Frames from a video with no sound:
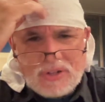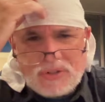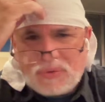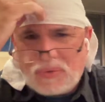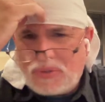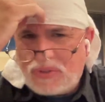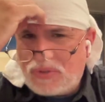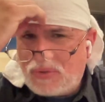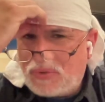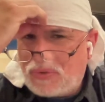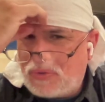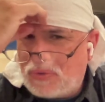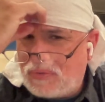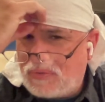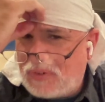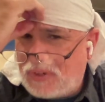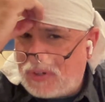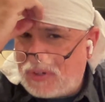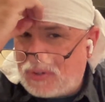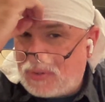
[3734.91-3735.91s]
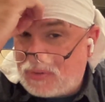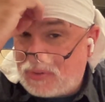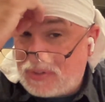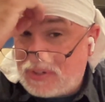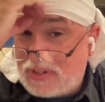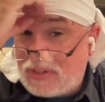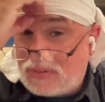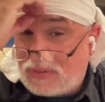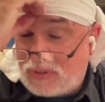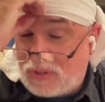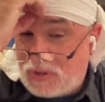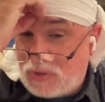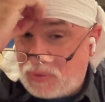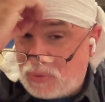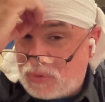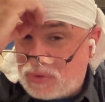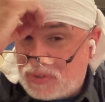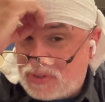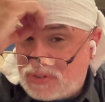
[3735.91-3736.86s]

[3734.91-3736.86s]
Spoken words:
doing YouTube videos, and he's huge.